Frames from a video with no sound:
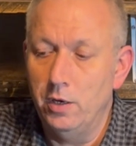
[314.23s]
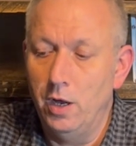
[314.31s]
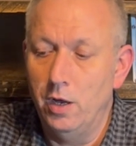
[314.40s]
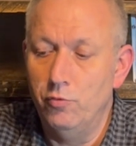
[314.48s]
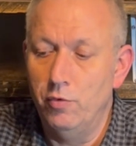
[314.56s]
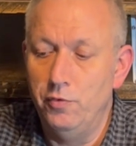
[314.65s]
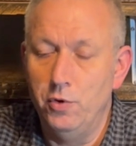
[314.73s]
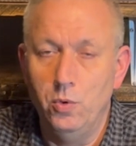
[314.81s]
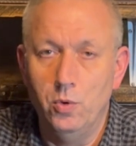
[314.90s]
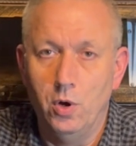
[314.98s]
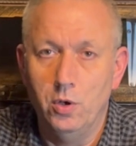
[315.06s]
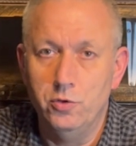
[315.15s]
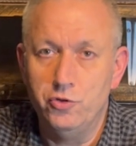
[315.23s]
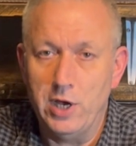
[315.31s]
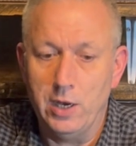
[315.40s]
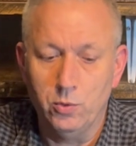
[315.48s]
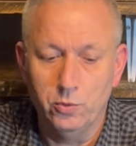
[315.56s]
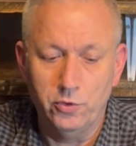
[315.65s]
review on
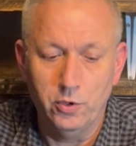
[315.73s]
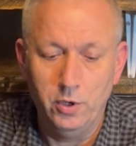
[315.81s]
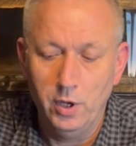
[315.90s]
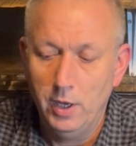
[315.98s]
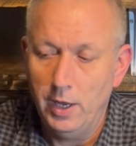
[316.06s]
Shackleton,